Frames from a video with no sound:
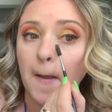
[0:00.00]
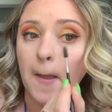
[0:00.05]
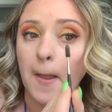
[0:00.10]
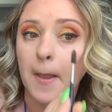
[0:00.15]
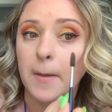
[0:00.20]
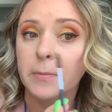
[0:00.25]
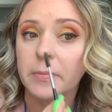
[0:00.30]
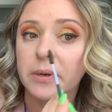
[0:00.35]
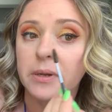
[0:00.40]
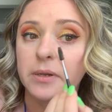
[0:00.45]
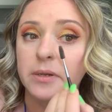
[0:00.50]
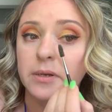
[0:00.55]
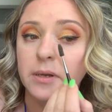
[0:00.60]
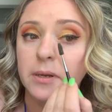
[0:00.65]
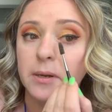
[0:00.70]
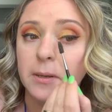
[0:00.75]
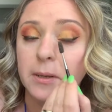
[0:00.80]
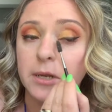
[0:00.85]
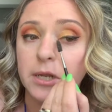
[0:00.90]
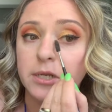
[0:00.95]
Probably not
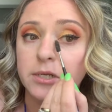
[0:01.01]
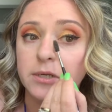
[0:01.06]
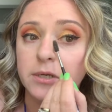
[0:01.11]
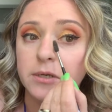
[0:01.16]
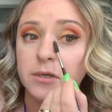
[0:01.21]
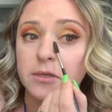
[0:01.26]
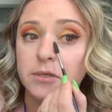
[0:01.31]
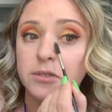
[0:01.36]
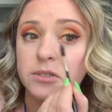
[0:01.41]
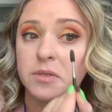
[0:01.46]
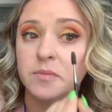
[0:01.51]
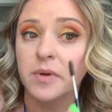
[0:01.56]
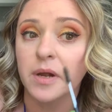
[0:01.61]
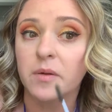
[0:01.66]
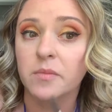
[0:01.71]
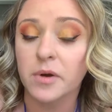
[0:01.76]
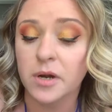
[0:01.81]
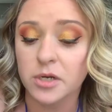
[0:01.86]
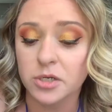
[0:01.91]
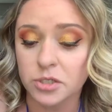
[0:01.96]
a good idea to use your brow
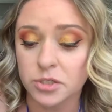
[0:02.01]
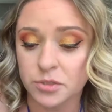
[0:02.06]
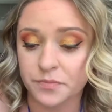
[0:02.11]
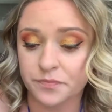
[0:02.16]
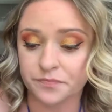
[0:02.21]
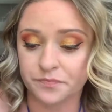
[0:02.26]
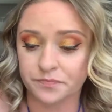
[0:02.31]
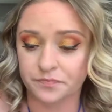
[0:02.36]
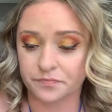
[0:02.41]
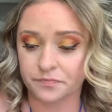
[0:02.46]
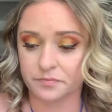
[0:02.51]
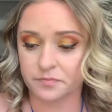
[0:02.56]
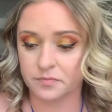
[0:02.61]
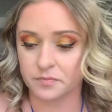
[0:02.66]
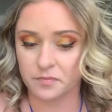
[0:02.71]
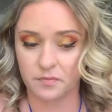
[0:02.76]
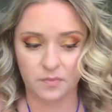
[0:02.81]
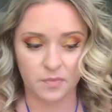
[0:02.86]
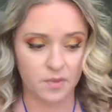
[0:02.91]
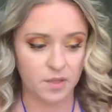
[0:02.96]
brush.
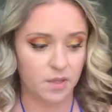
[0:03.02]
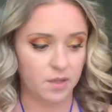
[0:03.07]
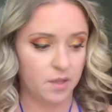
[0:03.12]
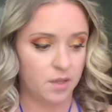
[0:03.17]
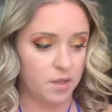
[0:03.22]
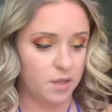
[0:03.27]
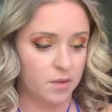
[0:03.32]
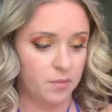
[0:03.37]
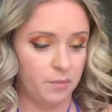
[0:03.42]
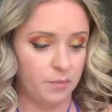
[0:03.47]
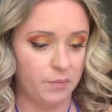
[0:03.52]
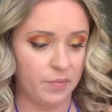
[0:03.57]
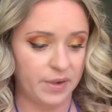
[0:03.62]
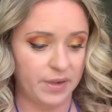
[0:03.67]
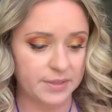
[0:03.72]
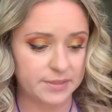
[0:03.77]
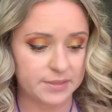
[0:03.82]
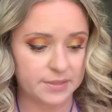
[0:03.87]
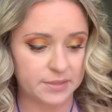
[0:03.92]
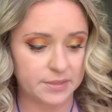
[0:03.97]

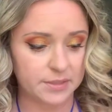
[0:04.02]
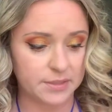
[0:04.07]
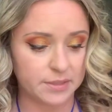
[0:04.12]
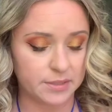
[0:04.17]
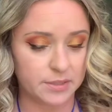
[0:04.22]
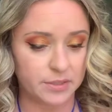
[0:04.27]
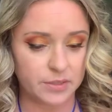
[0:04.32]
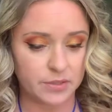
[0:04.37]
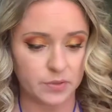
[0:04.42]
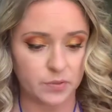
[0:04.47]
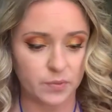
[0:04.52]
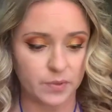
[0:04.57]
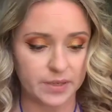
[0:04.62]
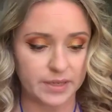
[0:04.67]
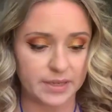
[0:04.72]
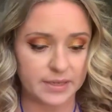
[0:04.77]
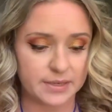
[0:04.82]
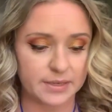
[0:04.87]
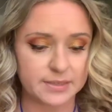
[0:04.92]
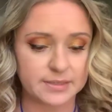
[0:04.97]
But what
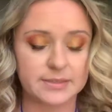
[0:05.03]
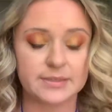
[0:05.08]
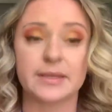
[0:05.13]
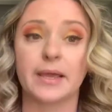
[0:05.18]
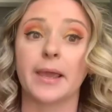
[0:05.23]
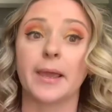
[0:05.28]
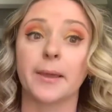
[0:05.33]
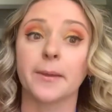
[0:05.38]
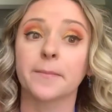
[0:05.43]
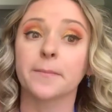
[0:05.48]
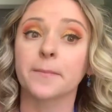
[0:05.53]
can I say?